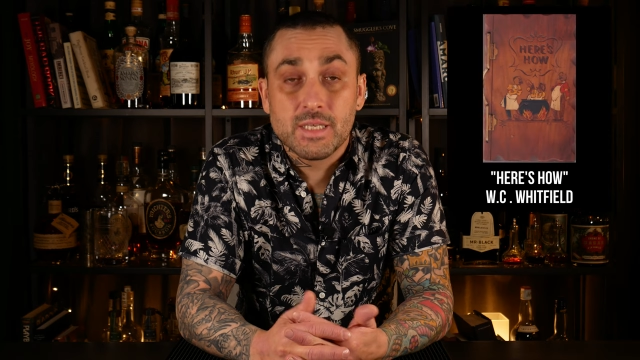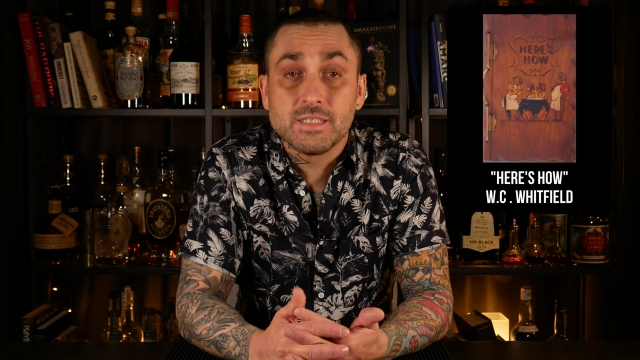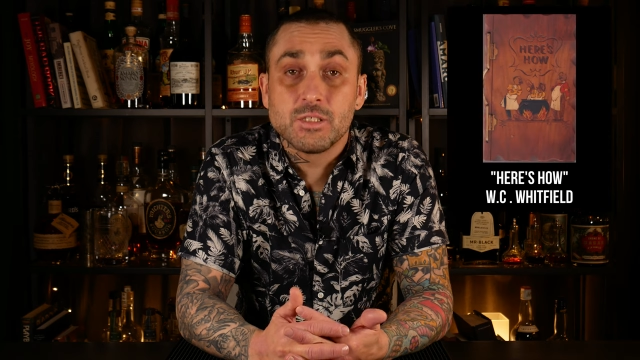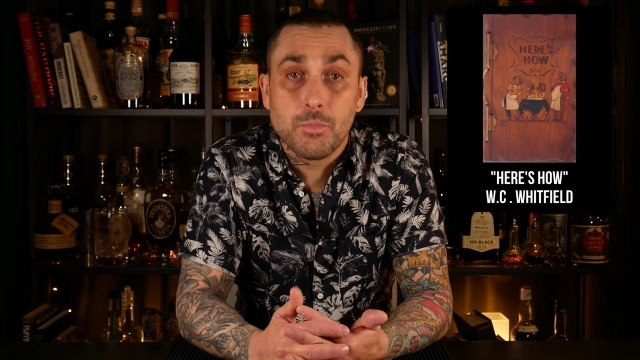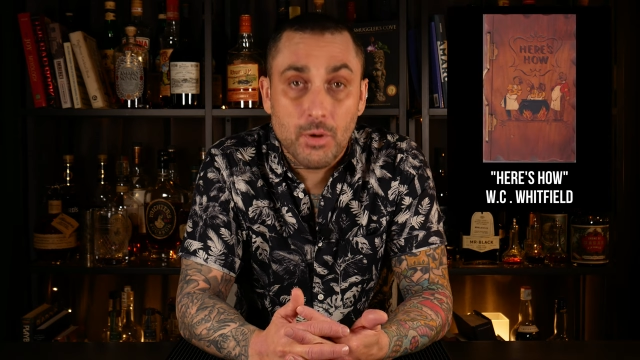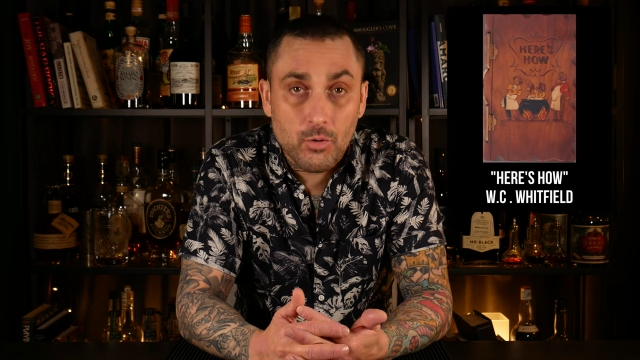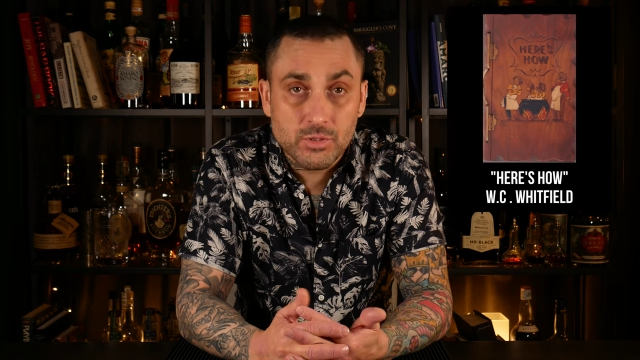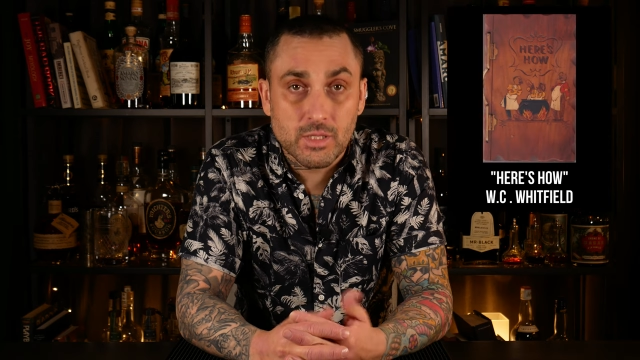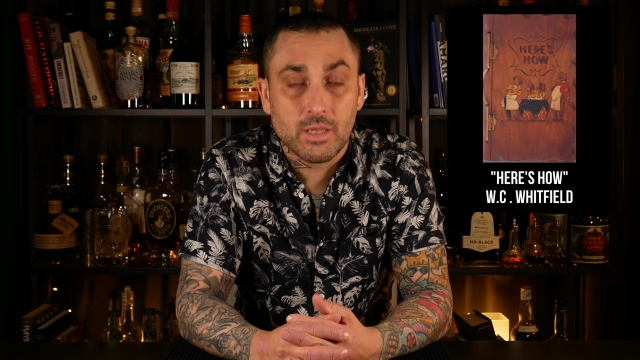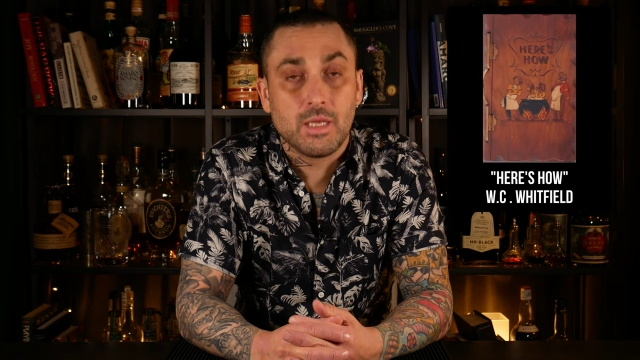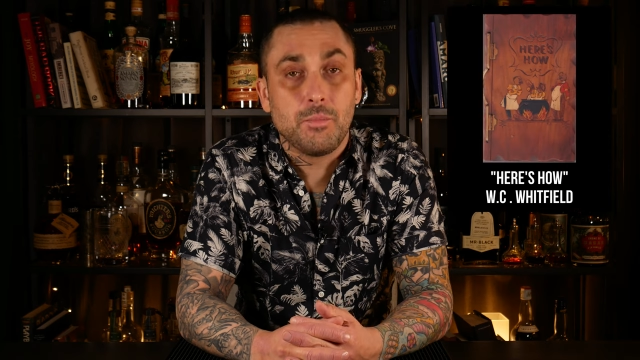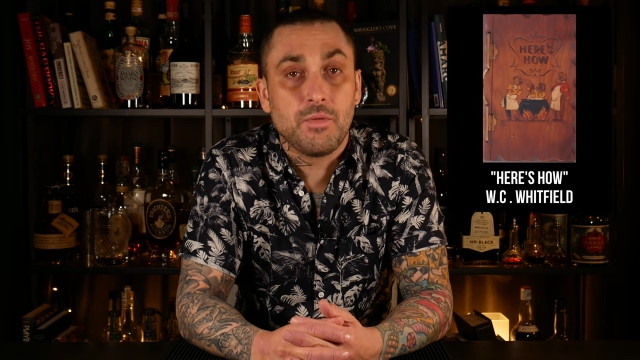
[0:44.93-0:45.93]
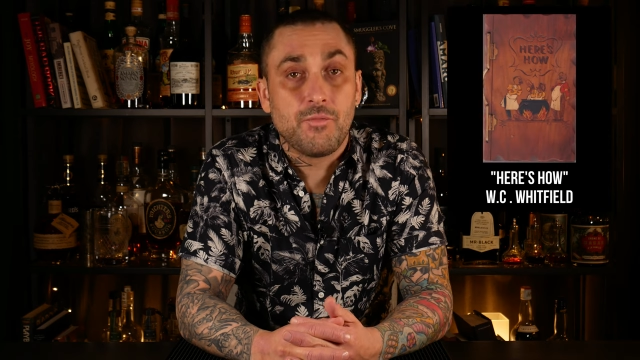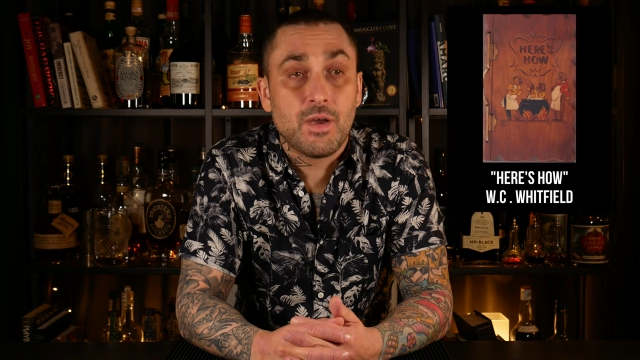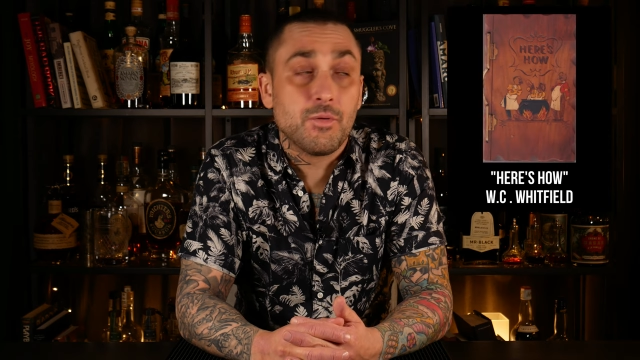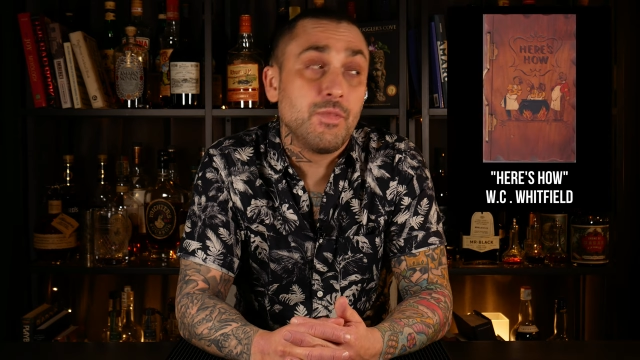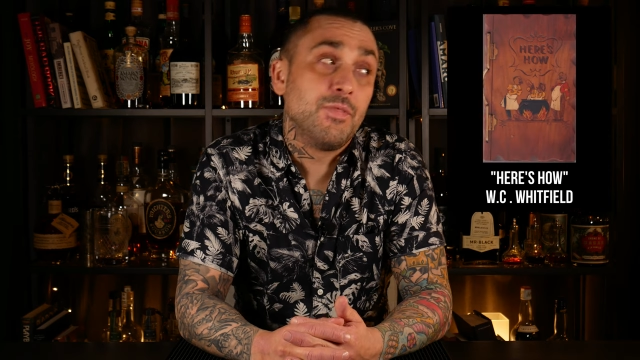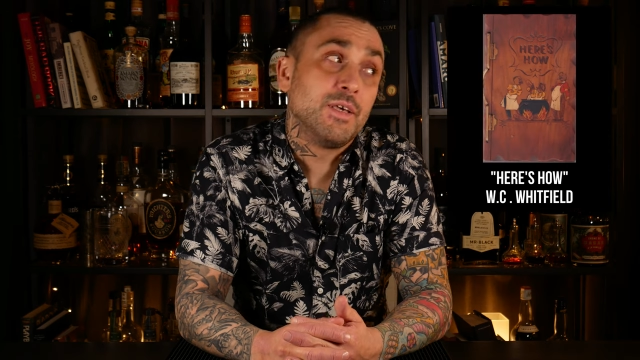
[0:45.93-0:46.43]
can supposedly be
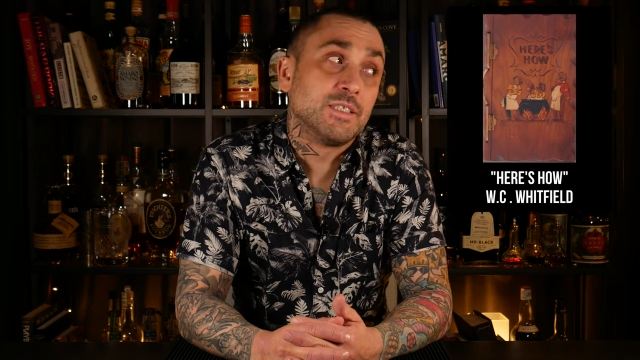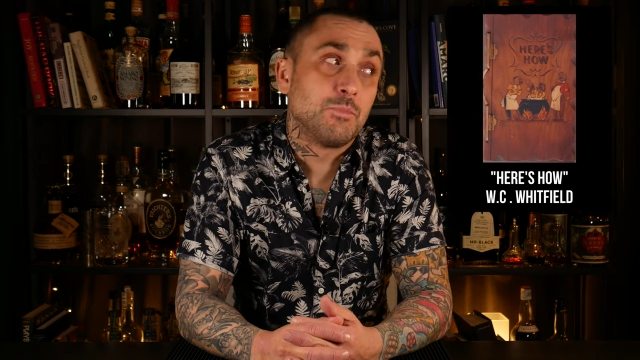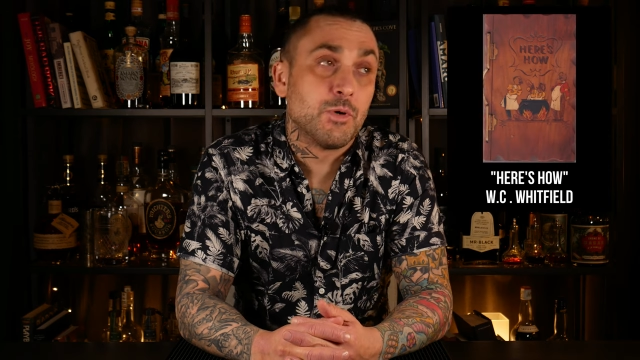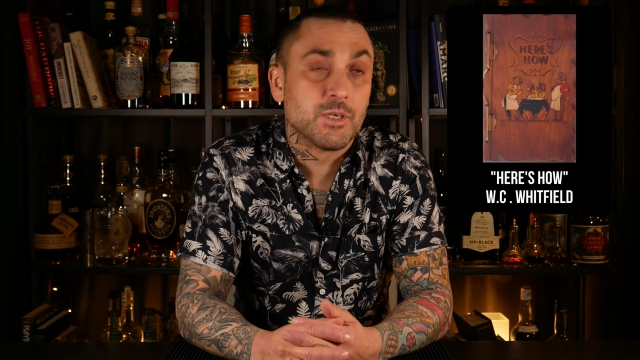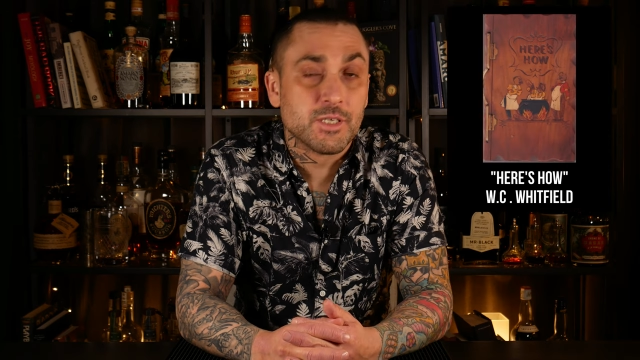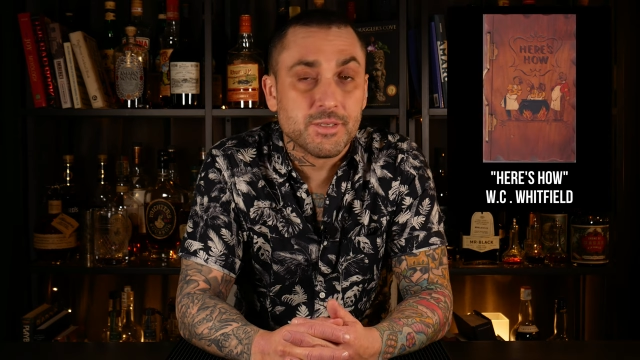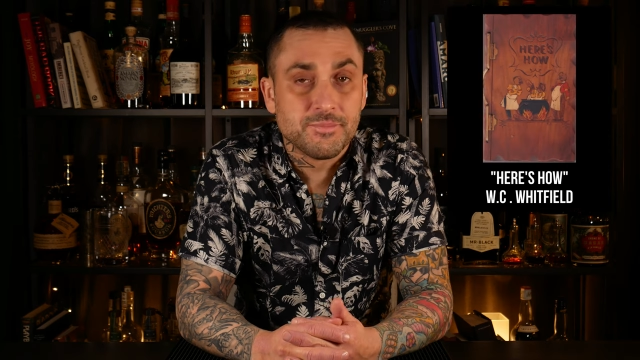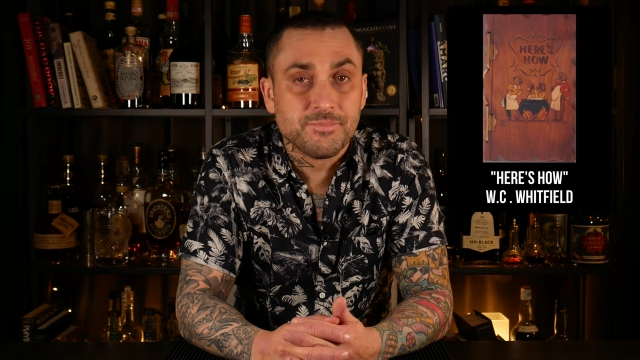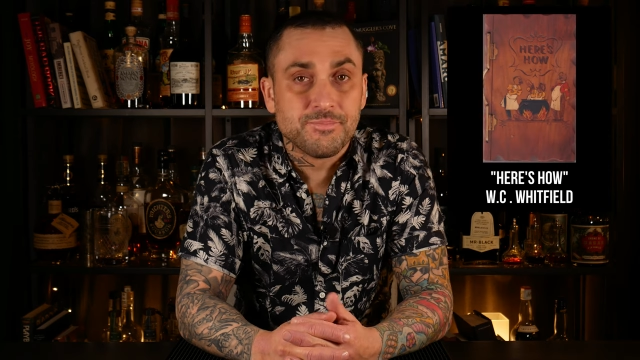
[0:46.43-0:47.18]
found in this book.